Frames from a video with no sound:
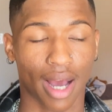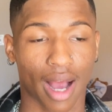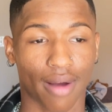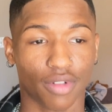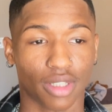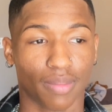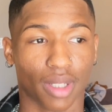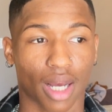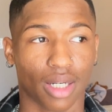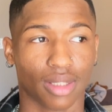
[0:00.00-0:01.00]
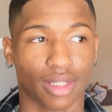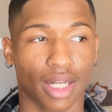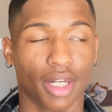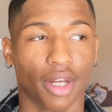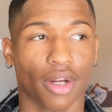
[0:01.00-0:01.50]
I've just been kind of
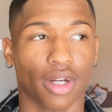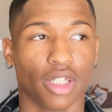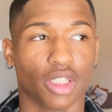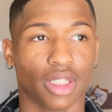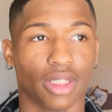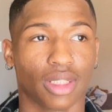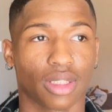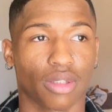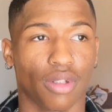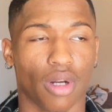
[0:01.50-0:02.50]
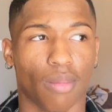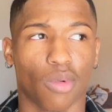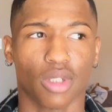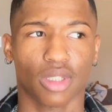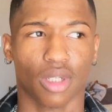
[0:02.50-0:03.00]
sitting here and just,
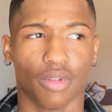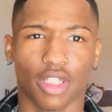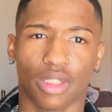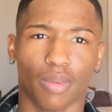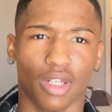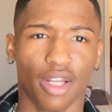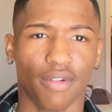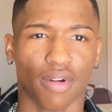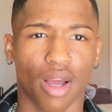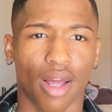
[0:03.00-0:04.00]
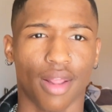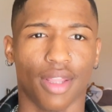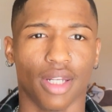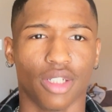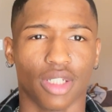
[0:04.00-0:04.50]
more so disbelief
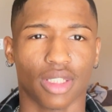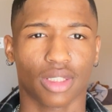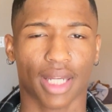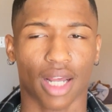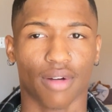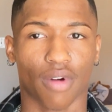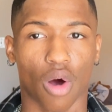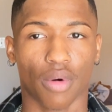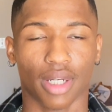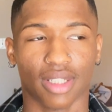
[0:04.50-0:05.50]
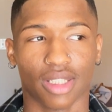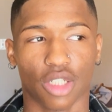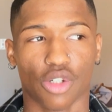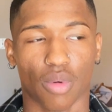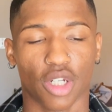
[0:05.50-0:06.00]
than just kind of owning the
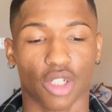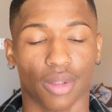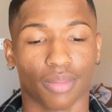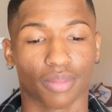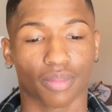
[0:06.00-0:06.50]
situation.